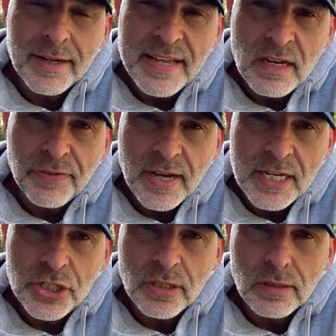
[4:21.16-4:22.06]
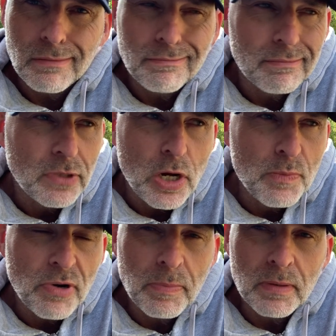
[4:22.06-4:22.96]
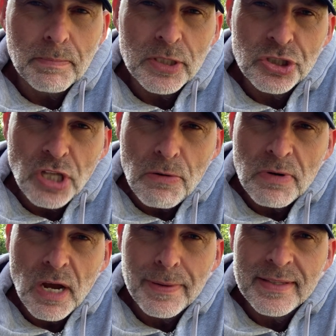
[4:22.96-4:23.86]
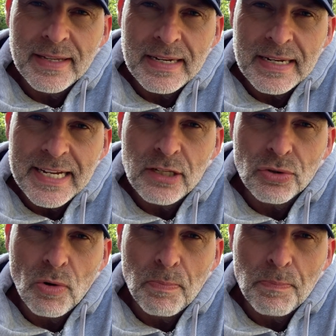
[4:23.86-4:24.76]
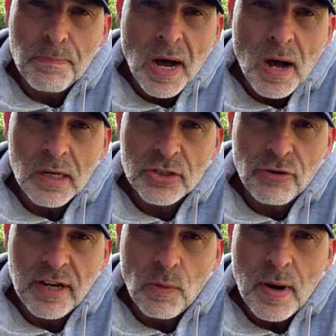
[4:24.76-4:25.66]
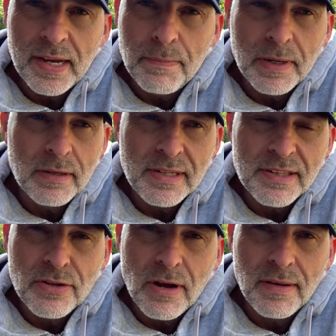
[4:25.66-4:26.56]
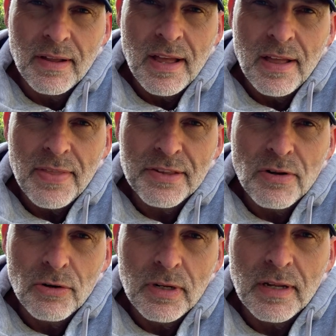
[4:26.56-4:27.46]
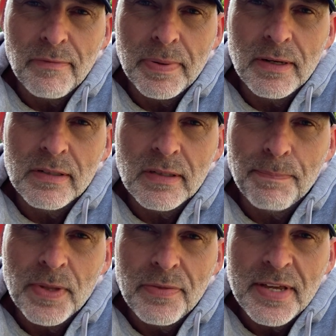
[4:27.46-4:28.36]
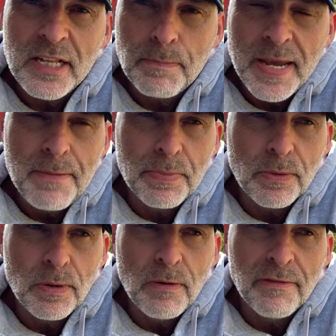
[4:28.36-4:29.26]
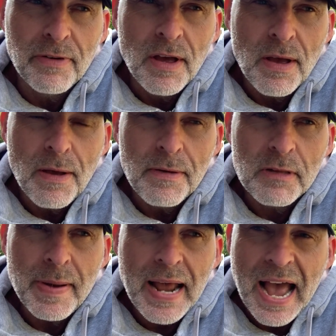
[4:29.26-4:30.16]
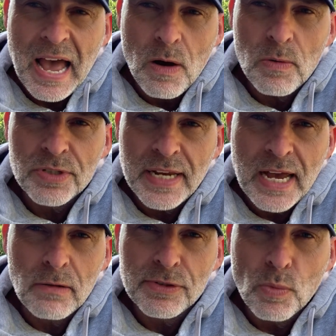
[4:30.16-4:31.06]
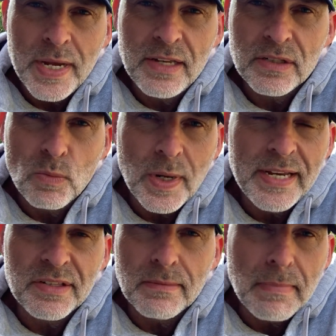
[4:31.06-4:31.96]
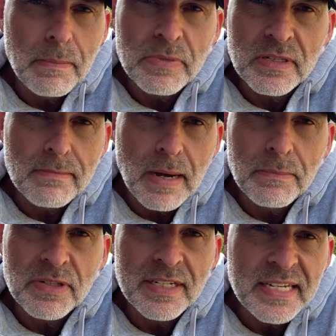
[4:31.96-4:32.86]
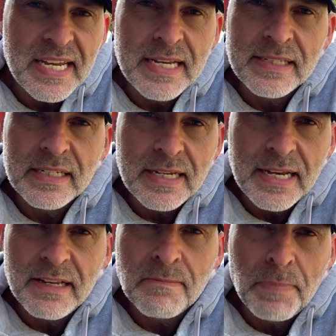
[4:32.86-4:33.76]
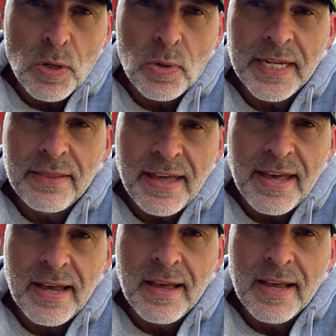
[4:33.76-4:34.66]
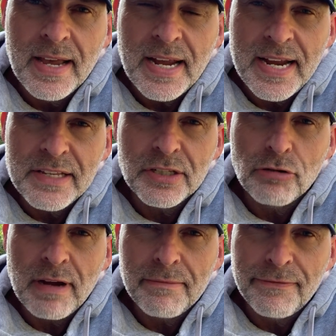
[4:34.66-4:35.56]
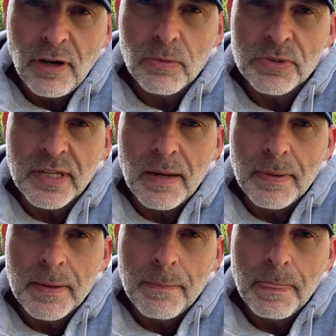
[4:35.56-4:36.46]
identification? No problem. But don't go and delete or bar straight away because that's not that's not good enough because these people who have spent hours and hours and weeks and weeks and months and months and years and years building their Instagram followers up,